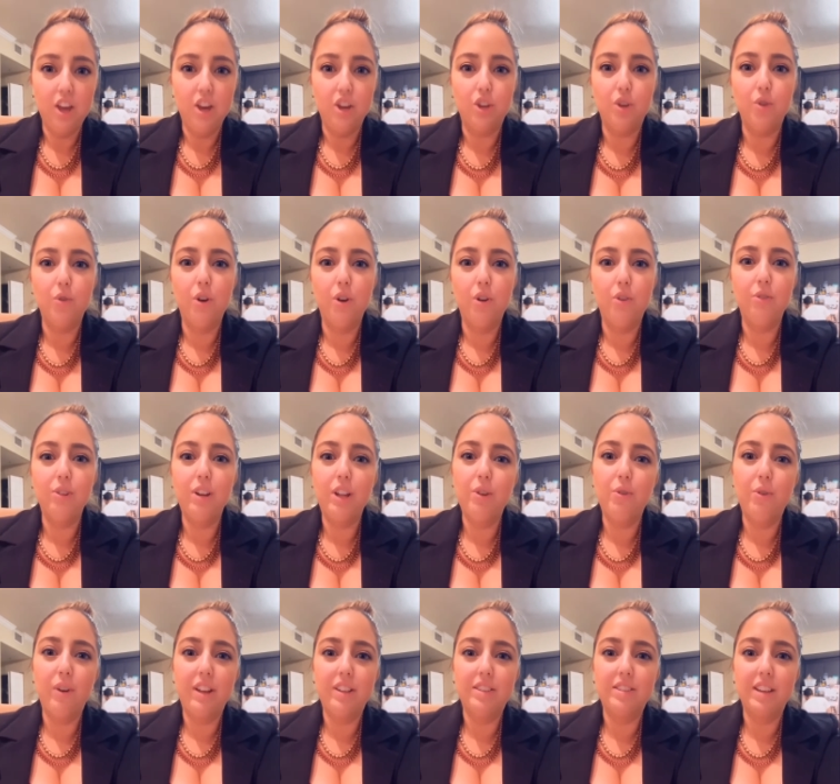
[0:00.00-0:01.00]
you are only
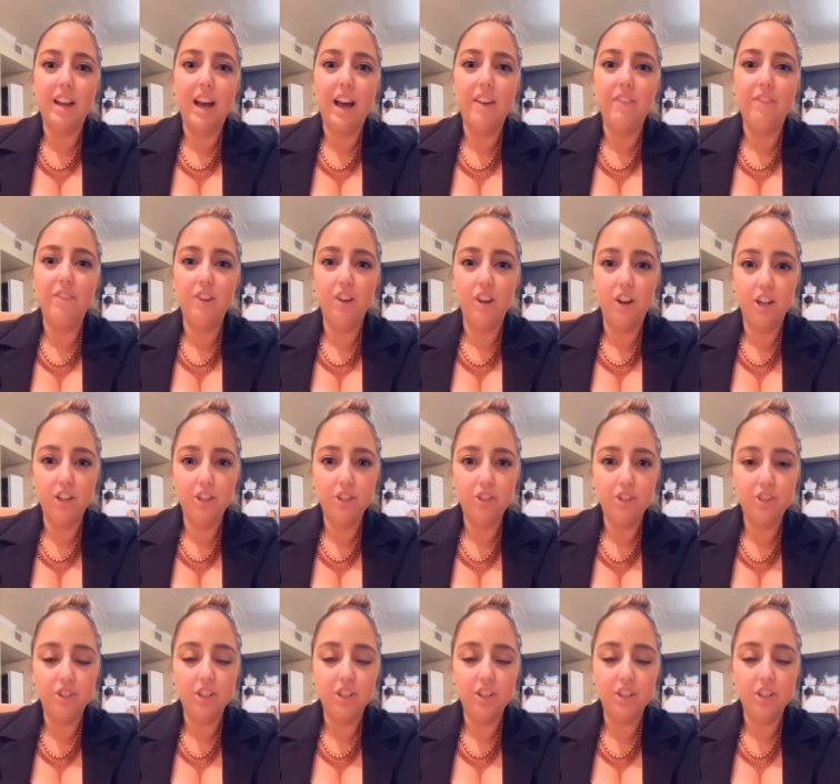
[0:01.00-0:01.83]
going to have lunch